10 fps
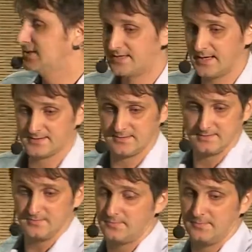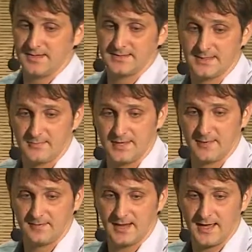stacks? Basically, we
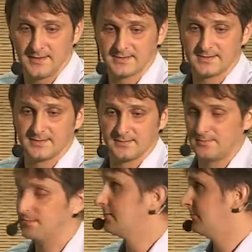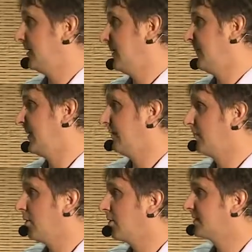have clients, we have
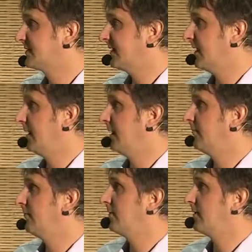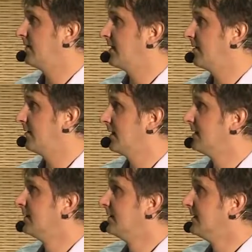brokers, and we have
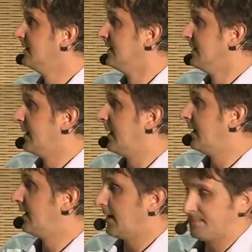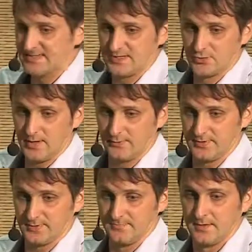a message
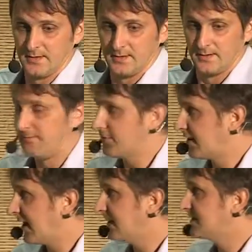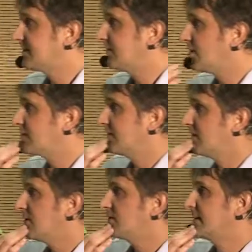router. For the clients, most of
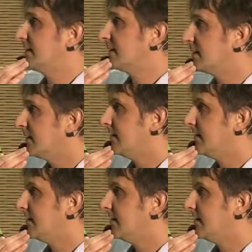those are